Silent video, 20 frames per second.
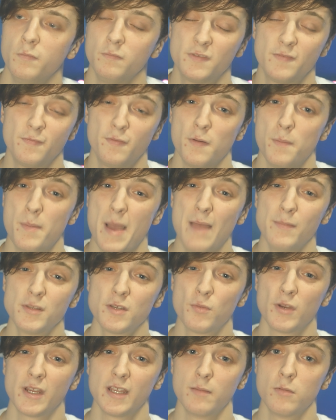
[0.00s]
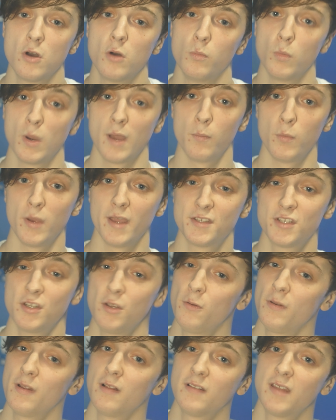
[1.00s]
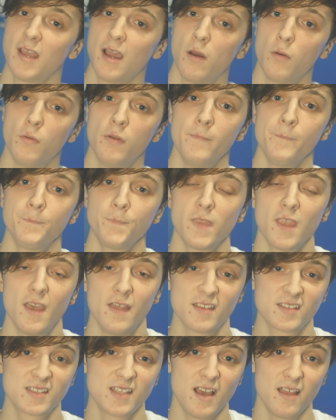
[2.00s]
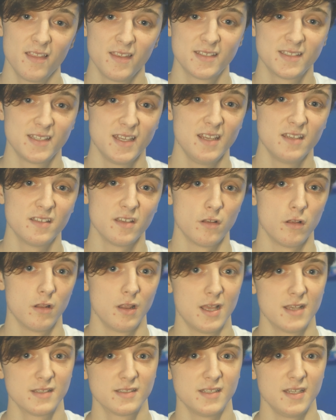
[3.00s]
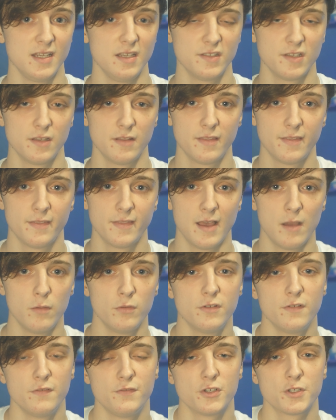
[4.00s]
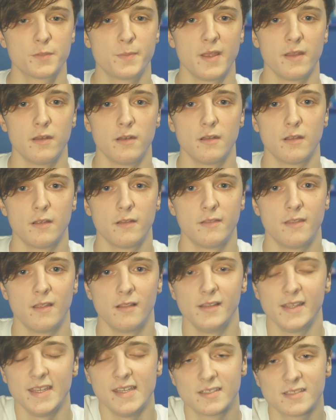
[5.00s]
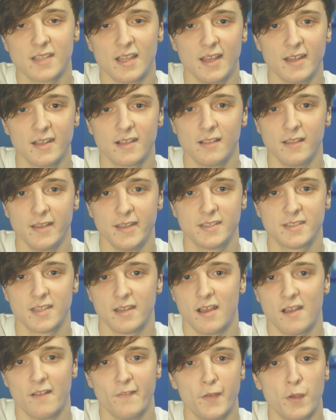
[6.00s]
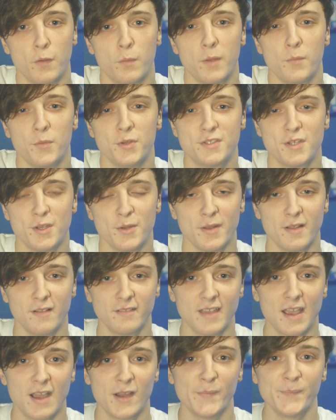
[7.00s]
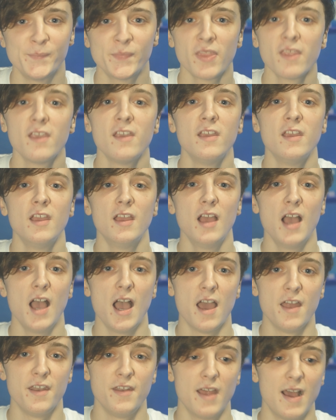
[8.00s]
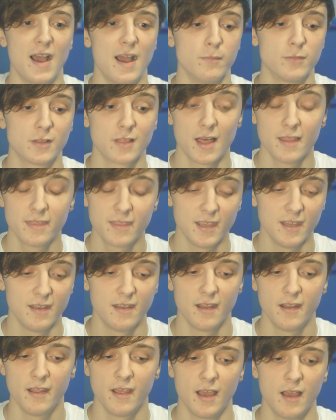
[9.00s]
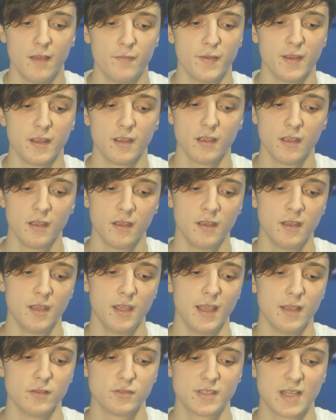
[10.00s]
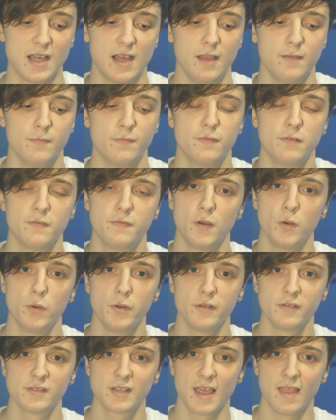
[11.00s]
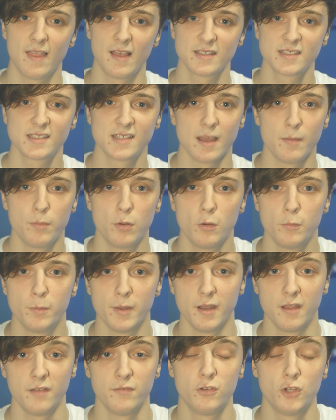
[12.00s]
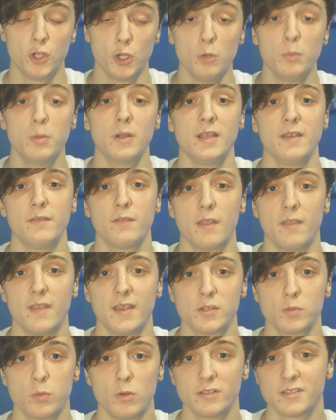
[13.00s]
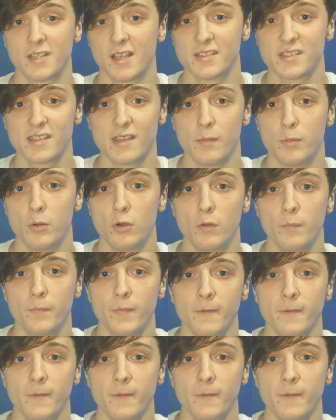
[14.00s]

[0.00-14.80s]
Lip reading: for Pep to bring him on when we're 2-0 down, at the start of the season or last season, that would have just been the least likely scenario when we're 2-0 down, and I'm glad that he did it. I think it's time for Foden to get that step up, and I do believe that this was that step up.